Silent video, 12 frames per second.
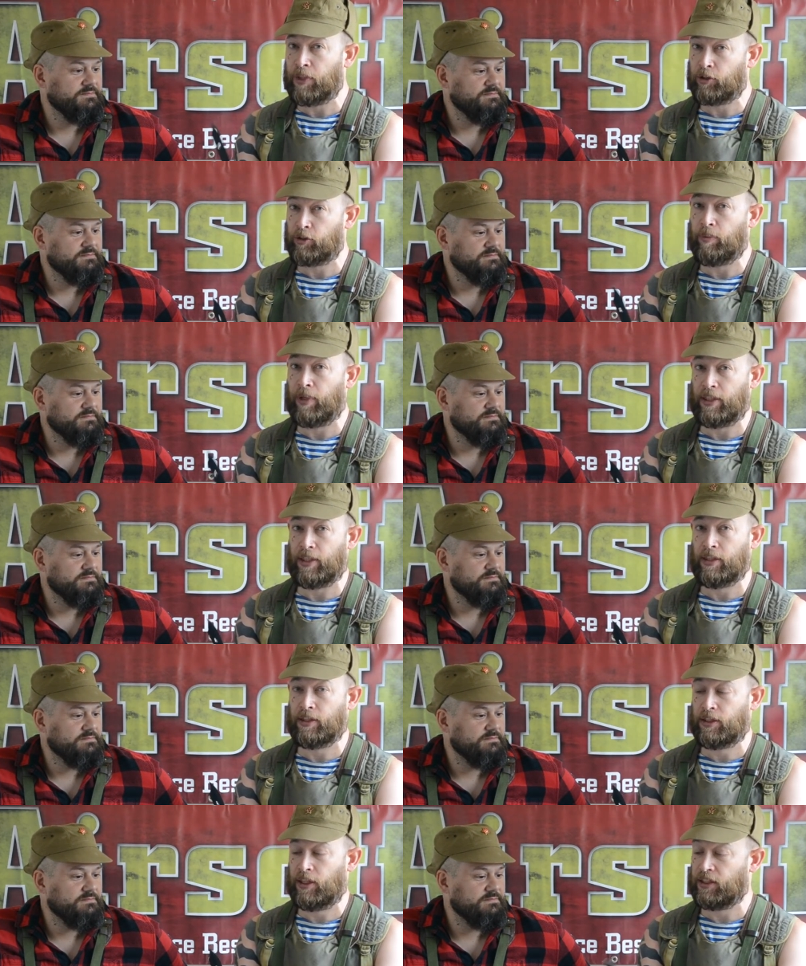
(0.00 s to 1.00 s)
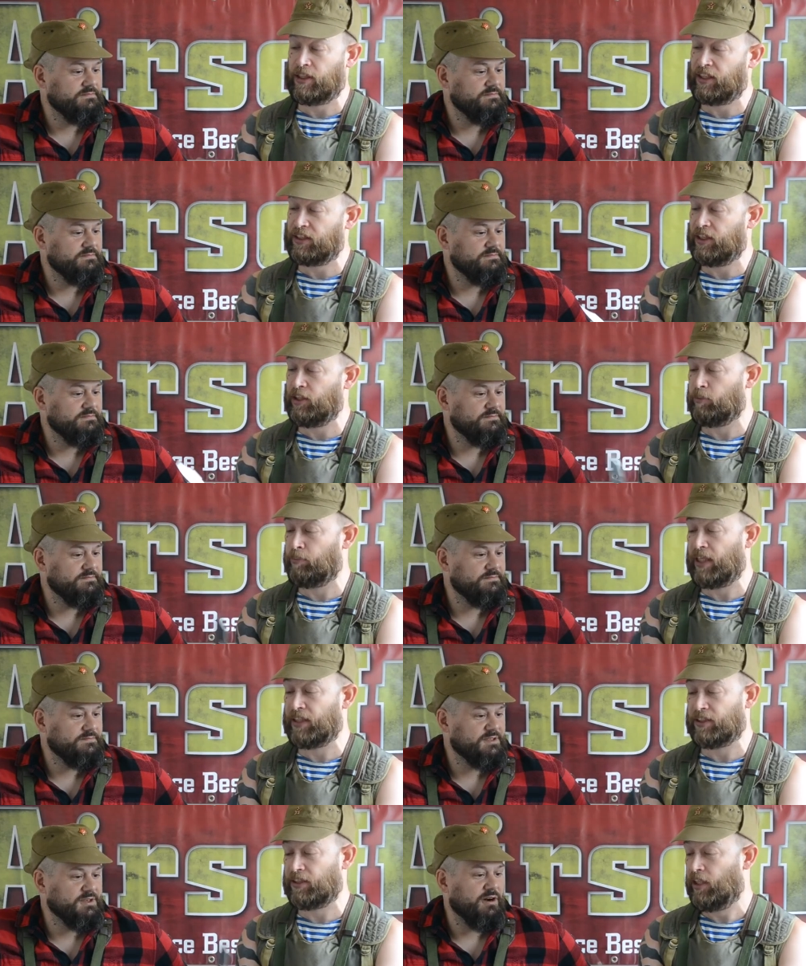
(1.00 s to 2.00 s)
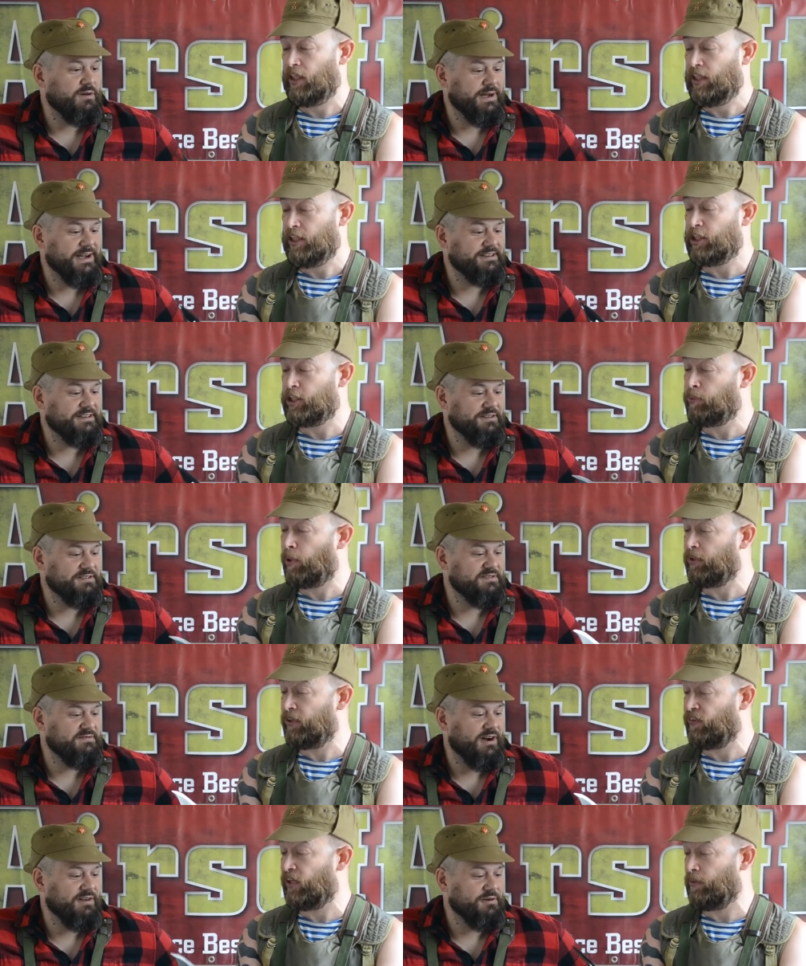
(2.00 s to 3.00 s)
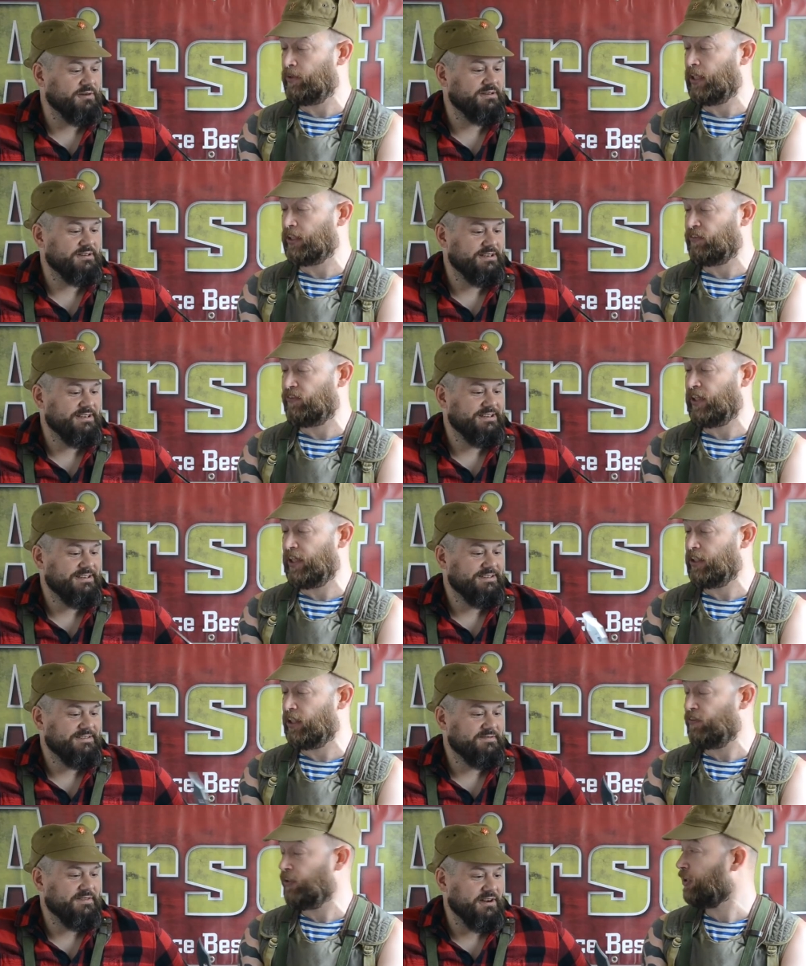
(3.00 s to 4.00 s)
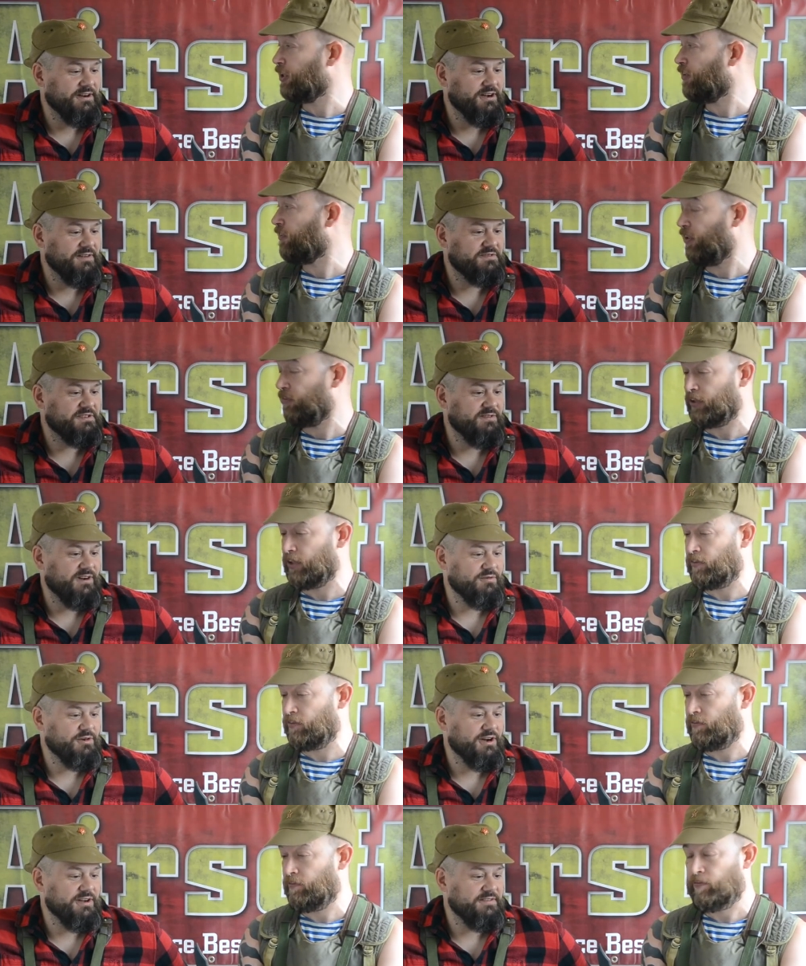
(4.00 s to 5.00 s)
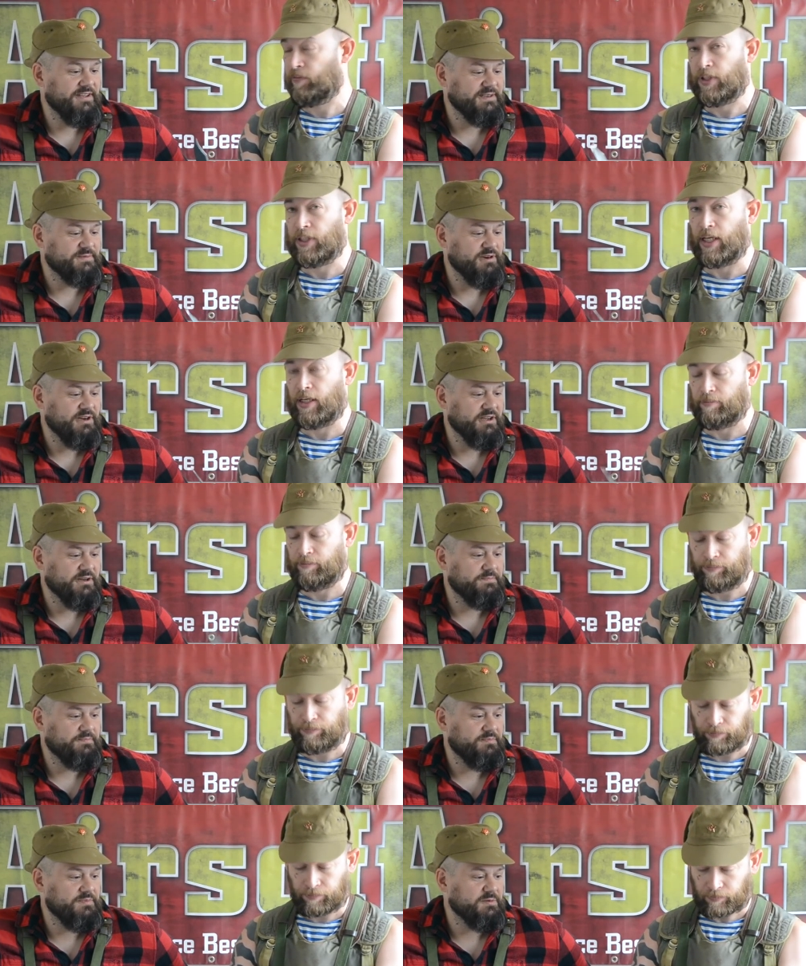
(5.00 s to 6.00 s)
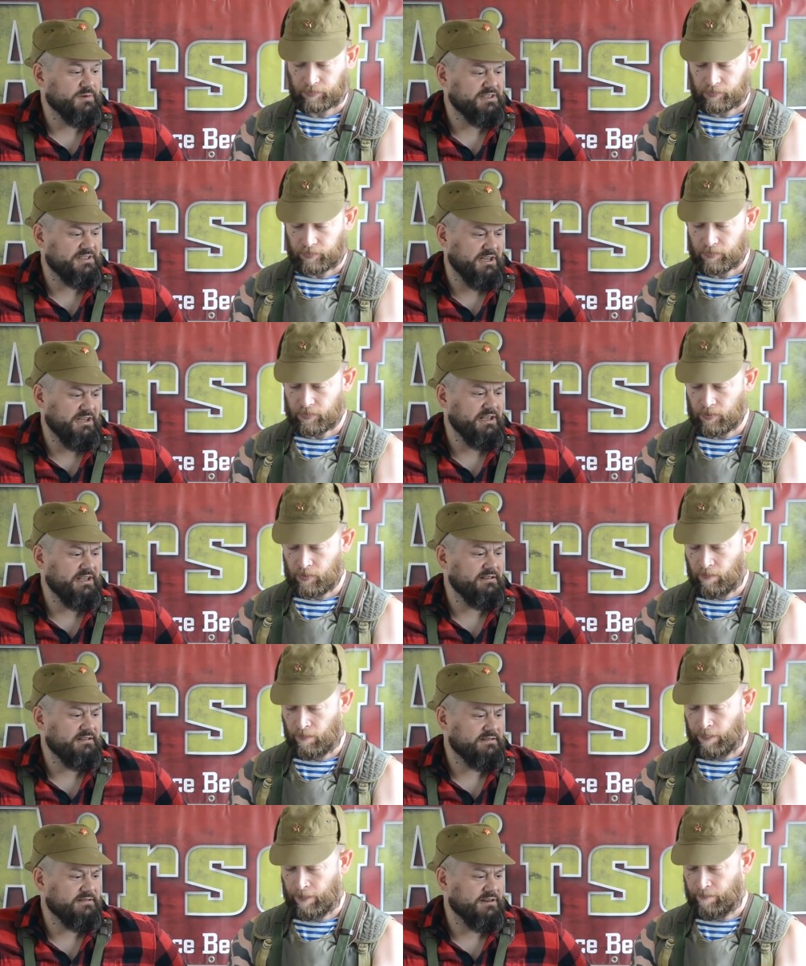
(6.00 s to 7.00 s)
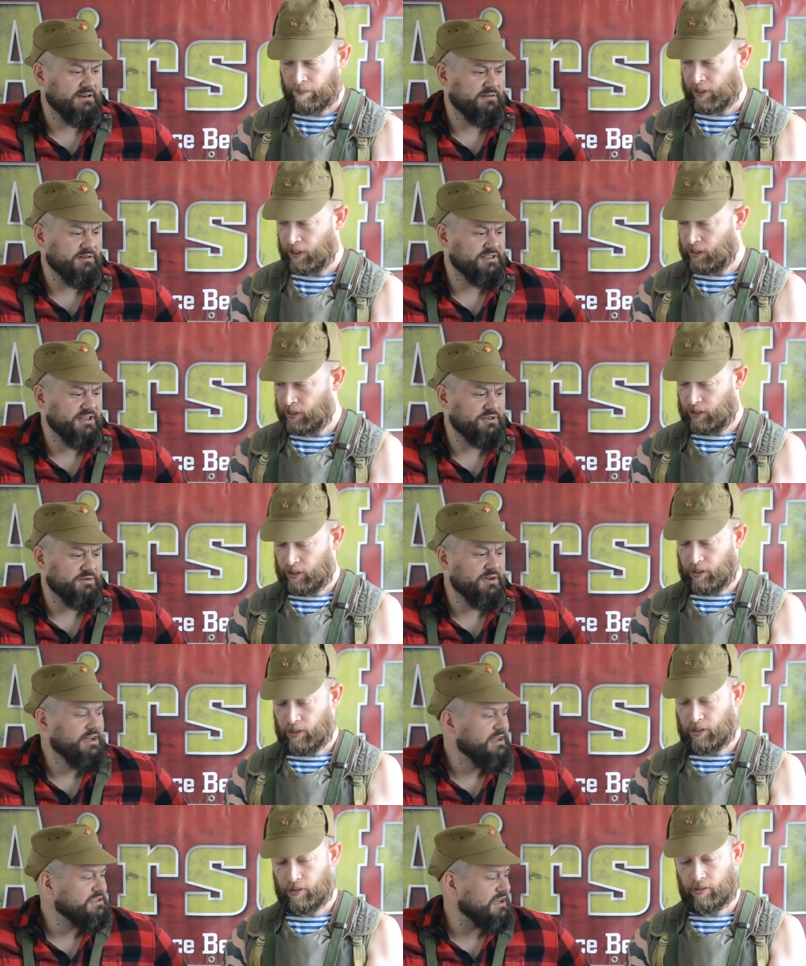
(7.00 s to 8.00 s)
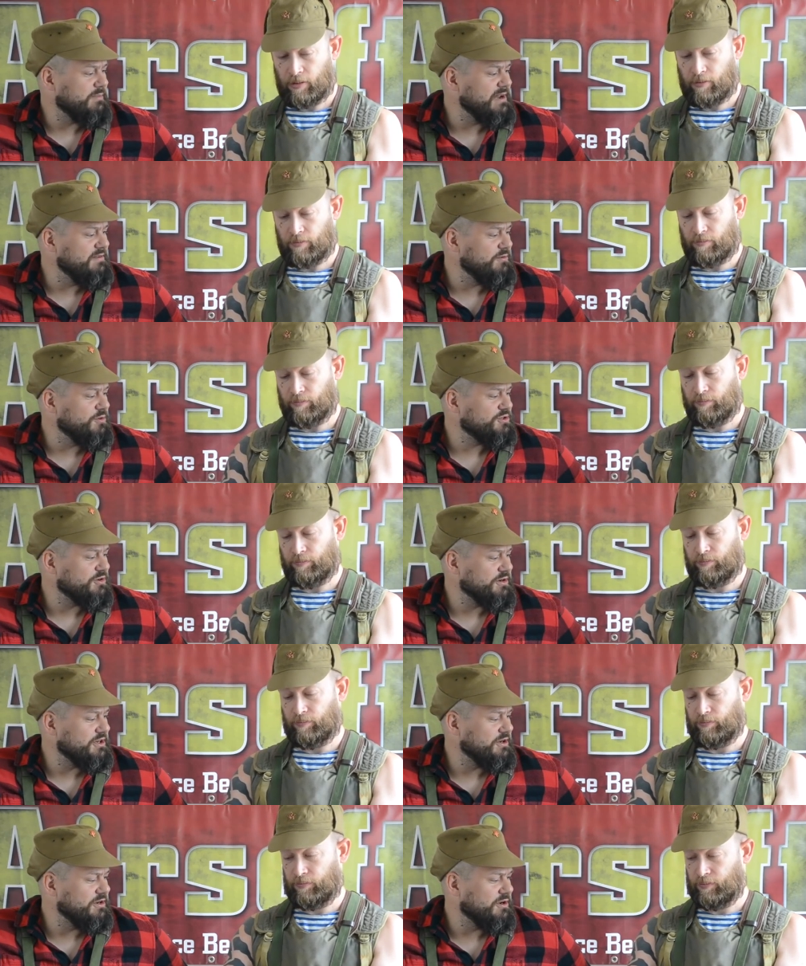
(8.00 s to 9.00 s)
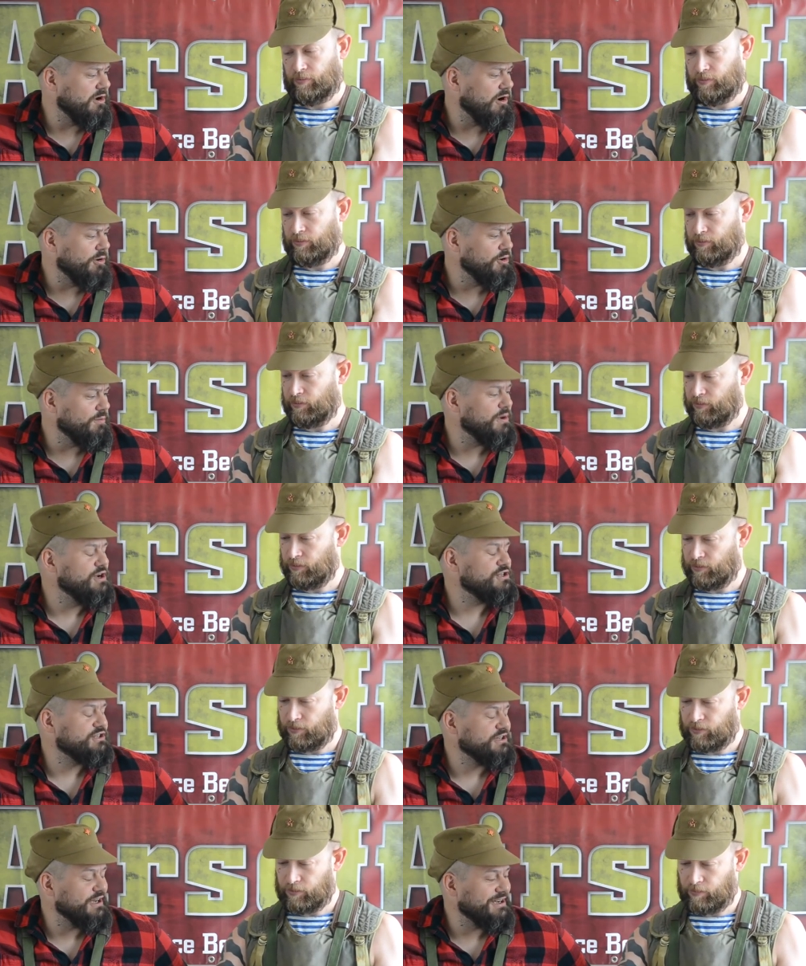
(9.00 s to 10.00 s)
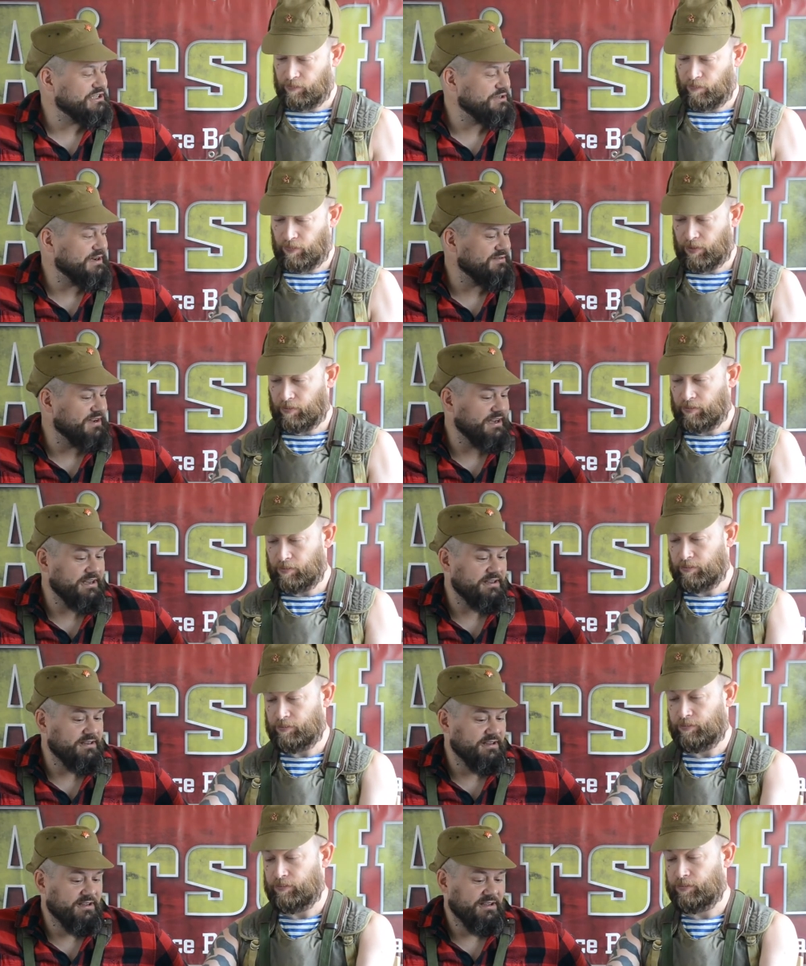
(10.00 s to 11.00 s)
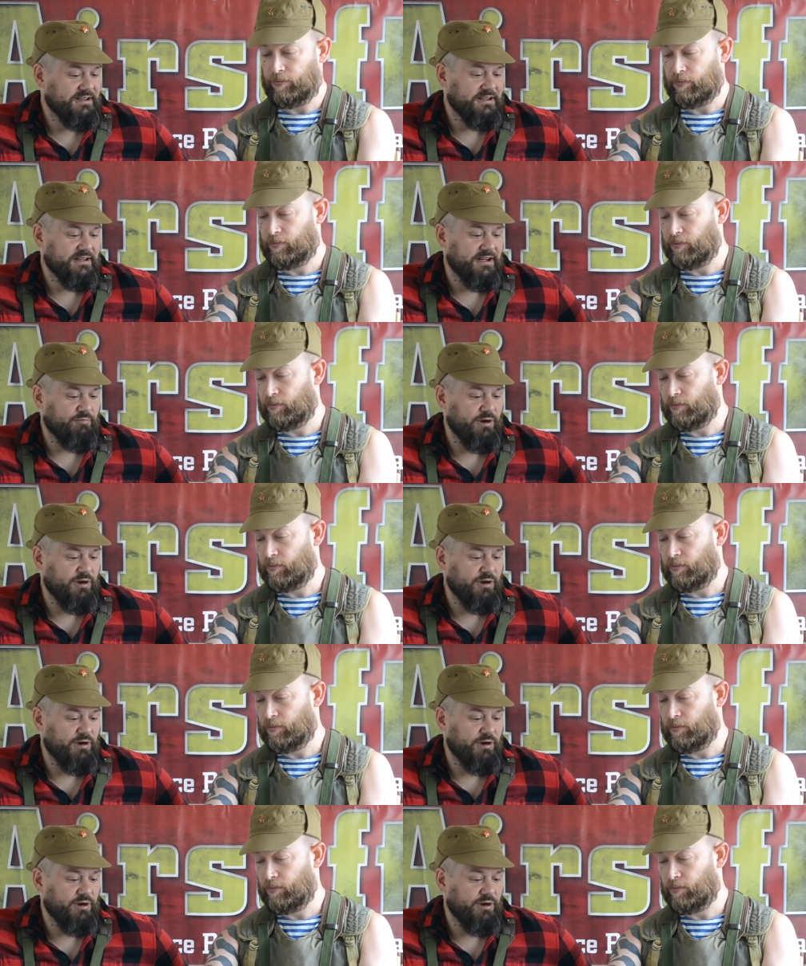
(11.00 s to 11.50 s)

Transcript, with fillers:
Speaker 1: military bayonets, it's actually not bad. As, not a bad. You could probably survival, fight with that as a fighting knife. Fighting knife, survival, survival knife. knife. Yeah, it's pretty
Speaker 2: good. It's quite sturdy. cross sectional. So I believe you also on your person, Gaz, you have a a